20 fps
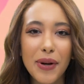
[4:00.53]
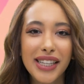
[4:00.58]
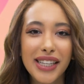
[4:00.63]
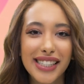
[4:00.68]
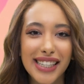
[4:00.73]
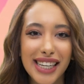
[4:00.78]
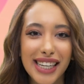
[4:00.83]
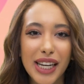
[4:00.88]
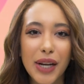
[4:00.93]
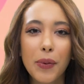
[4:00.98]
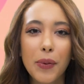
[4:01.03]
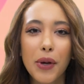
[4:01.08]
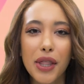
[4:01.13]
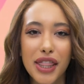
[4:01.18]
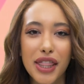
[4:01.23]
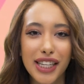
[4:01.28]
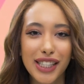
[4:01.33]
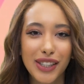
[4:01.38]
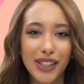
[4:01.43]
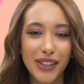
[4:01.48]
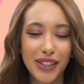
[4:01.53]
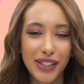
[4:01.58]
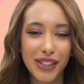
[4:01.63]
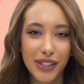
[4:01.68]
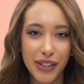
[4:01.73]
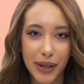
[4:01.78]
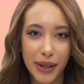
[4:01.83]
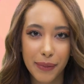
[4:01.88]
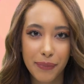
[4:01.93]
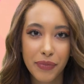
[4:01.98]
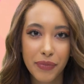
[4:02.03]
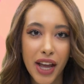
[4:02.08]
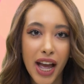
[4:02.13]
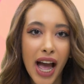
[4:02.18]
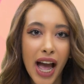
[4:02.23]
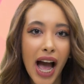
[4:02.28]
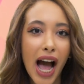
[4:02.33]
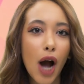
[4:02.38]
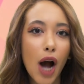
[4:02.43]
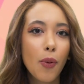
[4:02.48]
when dealing with this concern.
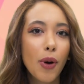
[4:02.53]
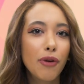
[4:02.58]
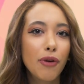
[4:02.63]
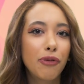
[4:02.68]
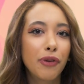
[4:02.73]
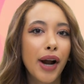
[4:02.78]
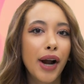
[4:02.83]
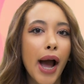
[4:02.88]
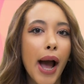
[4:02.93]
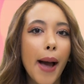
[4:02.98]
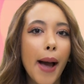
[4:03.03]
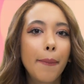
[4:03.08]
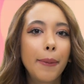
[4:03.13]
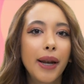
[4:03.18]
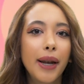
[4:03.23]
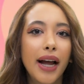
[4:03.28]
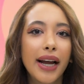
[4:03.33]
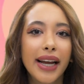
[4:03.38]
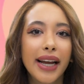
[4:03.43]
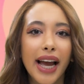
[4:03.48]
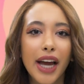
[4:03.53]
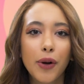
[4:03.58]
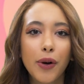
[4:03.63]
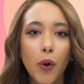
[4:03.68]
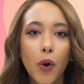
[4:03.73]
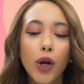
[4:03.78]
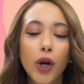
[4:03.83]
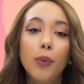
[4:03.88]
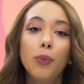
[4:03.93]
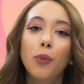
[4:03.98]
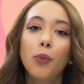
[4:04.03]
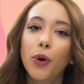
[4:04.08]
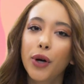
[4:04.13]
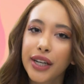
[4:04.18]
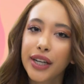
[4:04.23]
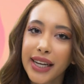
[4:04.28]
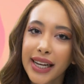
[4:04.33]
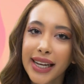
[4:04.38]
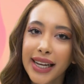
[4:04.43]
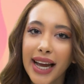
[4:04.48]
However, applying an oil
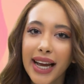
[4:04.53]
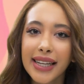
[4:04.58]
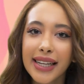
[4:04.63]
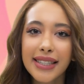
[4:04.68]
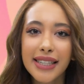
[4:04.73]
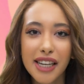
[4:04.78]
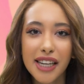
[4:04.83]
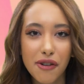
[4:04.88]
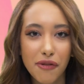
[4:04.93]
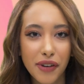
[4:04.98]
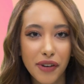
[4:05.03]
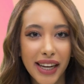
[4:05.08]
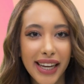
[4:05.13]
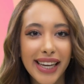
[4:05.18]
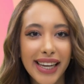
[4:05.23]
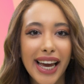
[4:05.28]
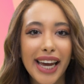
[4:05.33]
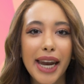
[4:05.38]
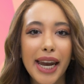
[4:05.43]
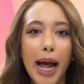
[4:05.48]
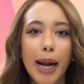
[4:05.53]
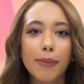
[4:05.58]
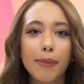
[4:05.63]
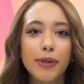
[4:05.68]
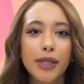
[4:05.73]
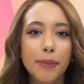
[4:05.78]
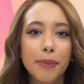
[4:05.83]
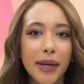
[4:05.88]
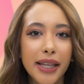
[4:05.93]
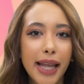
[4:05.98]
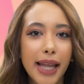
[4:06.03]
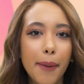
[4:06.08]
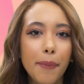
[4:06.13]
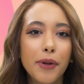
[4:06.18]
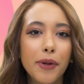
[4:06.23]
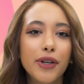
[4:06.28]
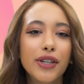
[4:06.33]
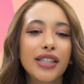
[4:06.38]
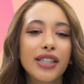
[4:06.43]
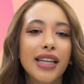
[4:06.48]
morning and evening can help speed
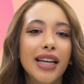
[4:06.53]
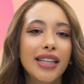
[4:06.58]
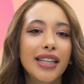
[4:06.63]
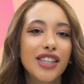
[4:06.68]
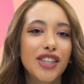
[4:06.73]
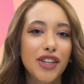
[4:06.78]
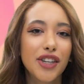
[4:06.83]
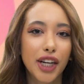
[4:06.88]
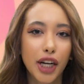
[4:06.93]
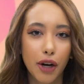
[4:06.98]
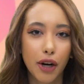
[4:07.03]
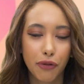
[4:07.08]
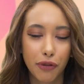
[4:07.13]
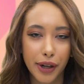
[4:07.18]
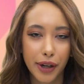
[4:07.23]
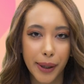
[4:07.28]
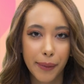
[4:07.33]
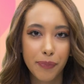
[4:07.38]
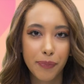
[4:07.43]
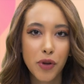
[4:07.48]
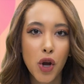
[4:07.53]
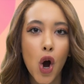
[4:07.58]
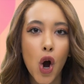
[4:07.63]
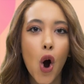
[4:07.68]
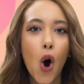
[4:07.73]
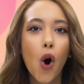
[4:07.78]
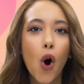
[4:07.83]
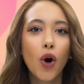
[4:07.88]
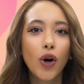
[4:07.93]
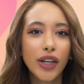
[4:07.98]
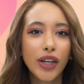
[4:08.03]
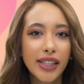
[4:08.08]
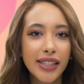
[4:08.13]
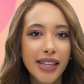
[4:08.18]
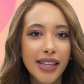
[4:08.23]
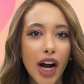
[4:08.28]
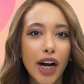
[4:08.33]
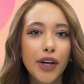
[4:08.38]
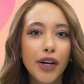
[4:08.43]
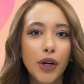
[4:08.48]
up your skin's recovery. Oils
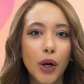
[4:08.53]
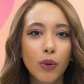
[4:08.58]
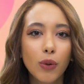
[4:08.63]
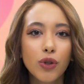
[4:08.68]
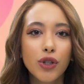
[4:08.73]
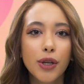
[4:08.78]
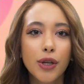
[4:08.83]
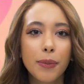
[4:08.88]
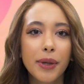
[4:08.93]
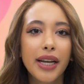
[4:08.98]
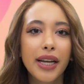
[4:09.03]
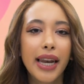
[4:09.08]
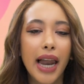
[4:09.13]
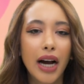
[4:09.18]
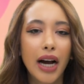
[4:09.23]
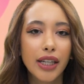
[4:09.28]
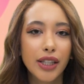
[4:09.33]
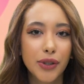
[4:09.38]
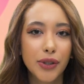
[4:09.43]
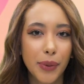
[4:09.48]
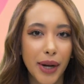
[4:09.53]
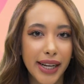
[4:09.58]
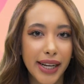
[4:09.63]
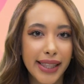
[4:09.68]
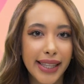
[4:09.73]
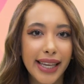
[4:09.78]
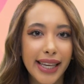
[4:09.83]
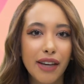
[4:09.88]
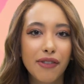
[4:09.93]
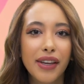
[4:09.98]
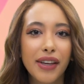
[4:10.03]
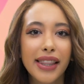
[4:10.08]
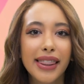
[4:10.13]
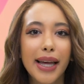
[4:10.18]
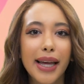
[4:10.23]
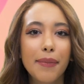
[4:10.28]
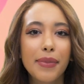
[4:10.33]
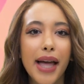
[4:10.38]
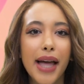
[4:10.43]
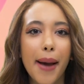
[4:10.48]
are known to be lightweight, giving
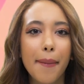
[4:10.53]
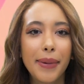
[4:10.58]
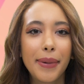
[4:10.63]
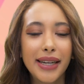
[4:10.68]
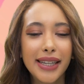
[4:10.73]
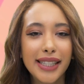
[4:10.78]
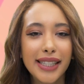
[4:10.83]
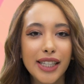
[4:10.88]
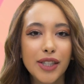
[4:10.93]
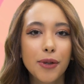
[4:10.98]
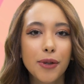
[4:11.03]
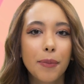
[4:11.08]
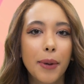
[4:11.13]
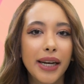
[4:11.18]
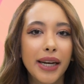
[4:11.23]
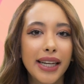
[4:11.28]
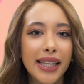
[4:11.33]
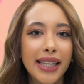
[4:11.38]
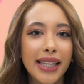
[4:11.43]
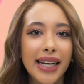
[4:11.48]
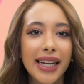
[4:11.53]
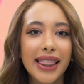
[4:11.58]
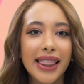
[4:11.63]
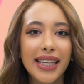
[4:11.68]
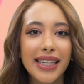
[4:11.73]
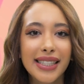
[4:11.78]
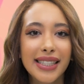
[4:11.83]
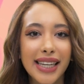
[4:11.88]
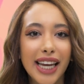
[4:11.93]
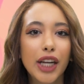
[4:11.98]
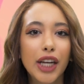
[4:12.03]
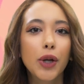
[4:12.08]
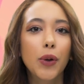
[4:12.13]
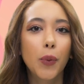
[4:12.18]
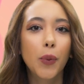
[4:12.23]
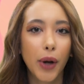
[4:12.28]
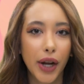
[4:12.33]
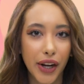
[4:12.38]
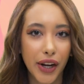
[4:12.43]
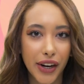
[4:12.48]
them the ability to penetrate the skin
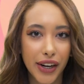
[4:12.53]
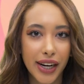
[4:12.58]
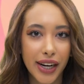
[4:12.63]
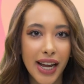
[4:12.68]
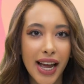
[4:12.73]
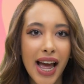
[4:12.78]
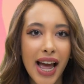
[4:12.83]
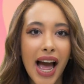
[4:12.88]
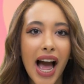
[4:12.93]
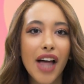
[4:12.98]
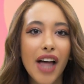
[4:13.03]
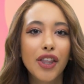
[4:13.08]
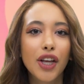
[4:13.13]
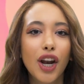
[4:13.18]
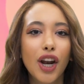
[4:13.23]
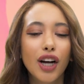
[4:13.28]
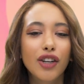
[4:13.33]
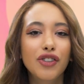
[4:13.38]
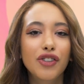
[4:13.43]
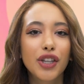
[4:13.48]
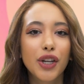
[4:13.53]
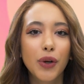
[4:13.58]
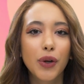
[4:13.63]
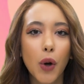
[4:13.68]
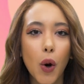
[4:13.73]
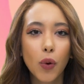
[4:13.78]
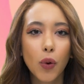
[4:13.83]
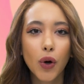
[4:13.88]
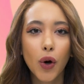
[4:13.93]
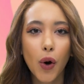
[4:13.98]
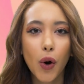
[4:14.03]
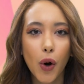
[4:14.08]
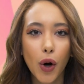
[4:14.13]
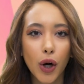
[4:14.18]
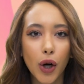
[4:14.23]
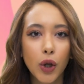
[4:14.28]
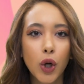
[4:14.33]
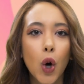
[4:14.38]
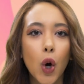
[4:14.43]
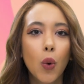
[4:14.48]
quicker, and the luxury cocoa
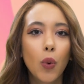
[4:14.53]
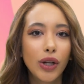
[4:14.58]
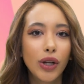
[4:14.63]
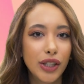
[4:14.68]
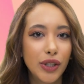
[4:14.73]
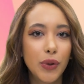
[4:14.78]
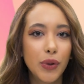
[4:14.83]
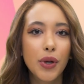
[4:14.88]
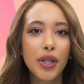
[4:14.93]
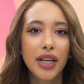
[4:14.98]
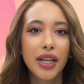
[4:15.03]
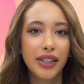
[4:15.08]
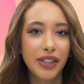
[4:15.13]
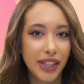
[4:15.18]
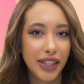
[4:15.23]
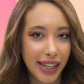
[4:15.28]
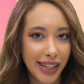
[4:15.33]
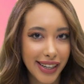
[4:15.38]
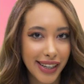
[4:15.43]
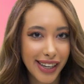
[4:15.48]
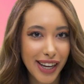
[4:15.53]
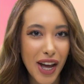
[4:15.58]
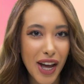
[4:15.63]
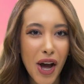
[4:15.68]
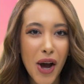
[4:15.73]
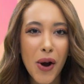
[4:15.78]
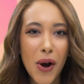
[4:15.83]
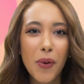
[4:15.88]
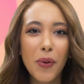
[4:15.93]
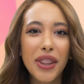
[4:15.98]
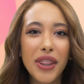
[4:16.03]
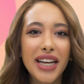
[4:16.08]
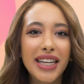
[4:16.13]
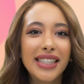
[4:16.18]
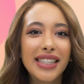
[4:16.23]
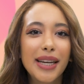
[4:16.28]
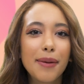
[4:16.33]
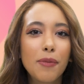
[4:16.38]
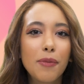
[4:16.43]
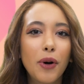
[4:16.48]
oil will do the trick. With
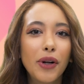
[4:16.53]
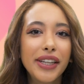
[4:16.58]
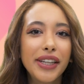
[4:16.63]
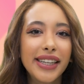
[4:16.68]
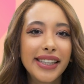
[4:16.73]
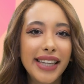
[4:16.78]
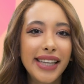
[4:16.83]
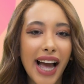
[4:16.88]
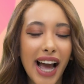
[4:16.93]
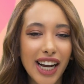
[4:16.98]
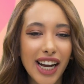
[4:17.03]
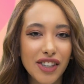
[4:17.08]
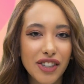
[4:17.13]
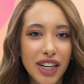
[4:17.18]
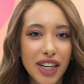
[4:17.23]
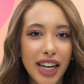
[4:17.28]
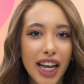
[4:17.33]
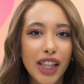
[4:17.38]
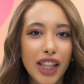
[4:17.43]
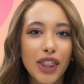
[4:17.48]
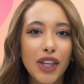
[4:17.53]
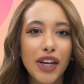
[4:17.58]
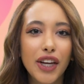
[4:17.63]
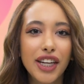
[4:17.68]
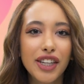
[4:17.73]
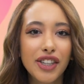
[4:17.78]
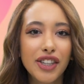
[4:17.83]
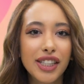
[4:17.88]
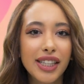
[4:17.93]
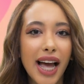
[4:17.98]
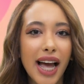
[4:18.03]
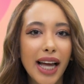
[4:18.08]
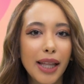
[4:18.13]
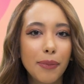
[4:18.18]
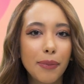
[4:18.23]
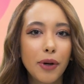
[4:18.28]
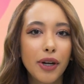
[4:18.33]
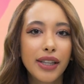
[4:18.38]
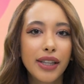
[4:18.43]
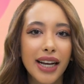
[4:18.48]
its emollient action, it nourishes and
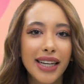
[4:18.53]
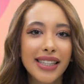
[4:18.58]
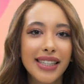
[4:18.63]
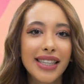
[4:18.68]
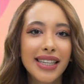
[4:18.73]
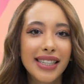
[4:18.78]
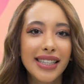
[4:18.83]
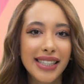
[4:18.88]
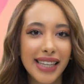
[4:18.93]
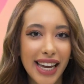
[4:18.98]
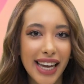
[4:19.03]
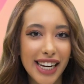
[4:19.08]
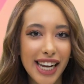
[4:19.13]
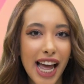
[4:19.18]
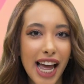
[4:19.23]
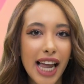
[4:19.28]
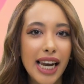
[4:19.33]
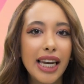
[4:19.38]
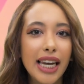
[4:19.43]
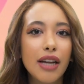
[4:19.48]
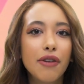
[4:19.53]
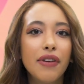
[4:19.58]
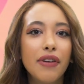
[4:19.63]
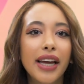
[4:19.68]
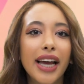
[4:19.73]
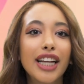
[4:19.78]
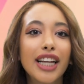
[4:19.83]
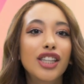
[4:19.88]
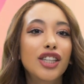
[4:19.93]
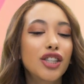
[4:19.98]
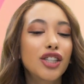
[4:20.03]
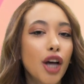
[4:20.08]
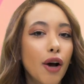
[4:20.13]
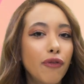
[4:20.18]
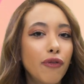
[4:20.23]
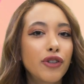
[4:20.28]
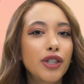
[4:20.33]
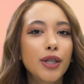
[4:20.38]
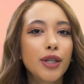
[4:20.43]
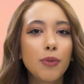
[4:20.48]
protects the skin, leaving it
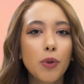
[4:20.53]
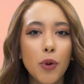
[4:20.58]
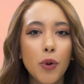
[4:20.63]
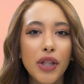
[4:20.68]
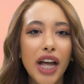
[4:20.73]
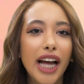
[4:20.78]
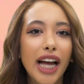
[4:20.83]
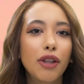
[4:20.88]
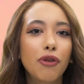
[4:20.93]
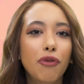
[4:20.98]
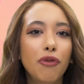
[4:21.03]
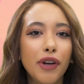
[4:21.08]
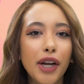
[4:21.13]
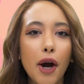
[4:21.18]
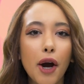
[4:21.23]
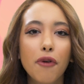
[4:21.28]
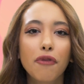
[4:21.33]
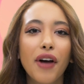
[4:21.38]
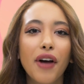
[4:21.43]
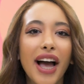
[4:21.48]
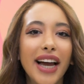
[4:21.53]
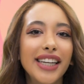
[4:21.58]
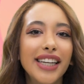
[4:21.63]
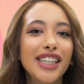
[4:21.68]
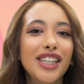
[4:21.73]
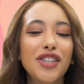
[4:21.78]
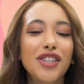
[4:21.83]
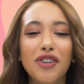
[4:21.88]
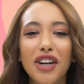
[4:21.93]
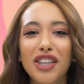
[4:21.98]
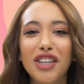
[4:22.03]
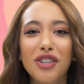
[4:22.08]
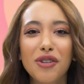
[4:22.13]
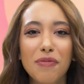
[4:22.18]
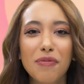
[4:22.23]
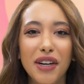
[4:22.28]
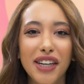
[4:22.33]
soft, smooth, and free of any stretch